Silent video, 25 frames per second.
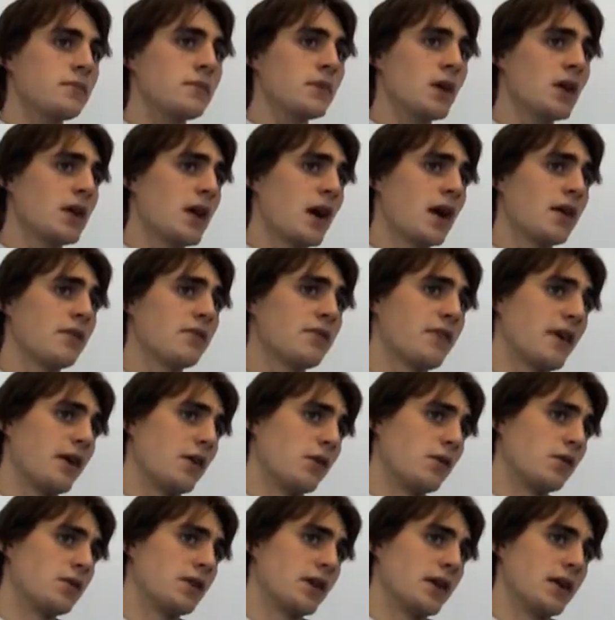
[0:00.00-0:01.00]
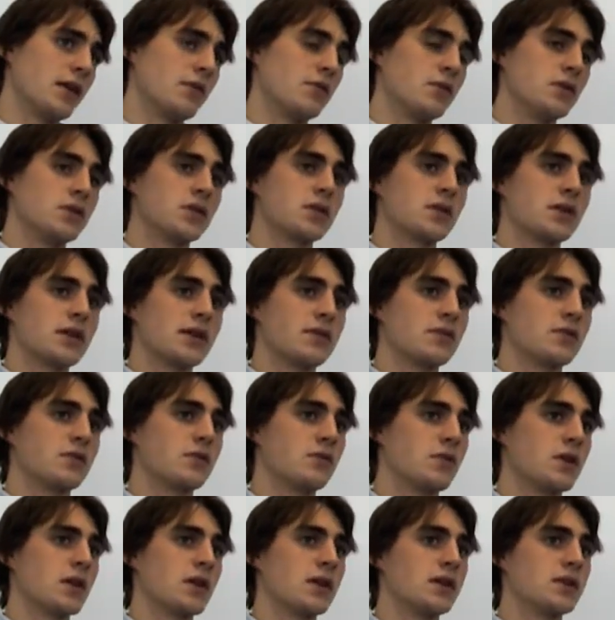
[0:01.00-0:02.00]
and I felt that it was
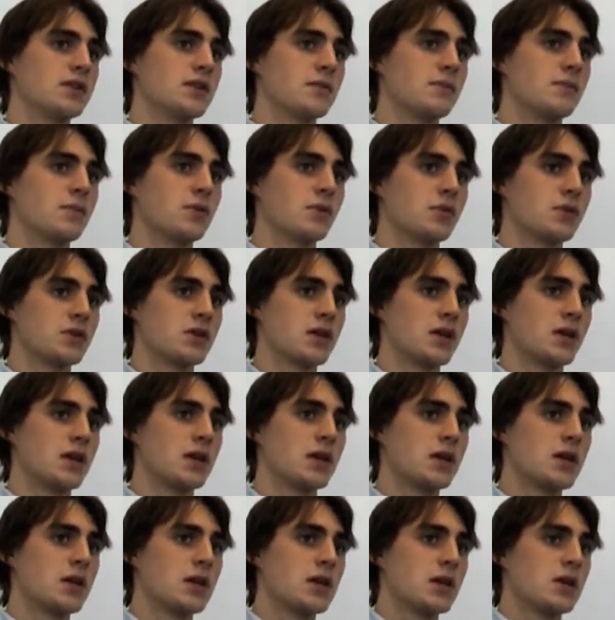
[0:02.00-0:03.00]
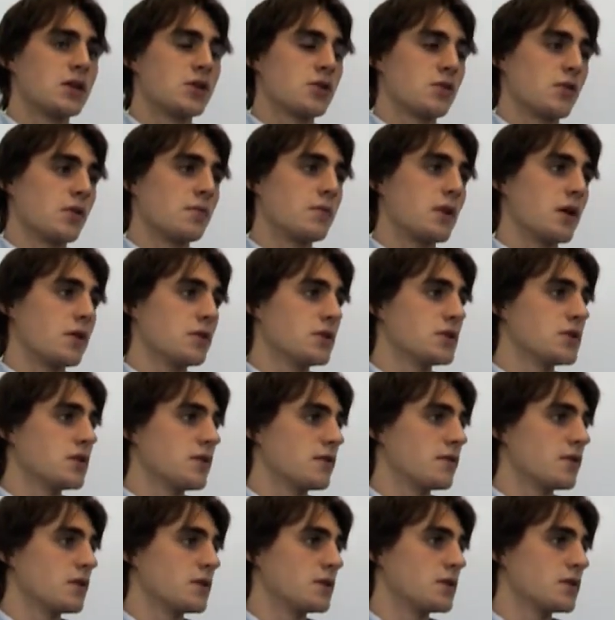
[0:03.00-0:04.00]
really simple to upload stuff
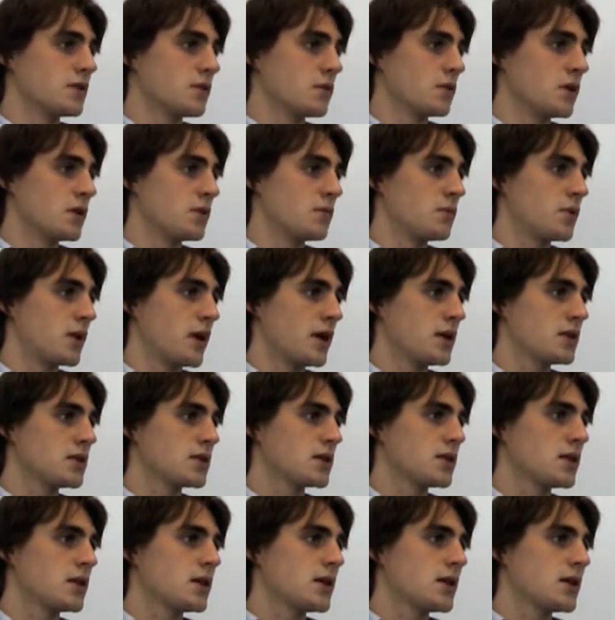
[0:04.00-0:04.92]
onto the WordPress,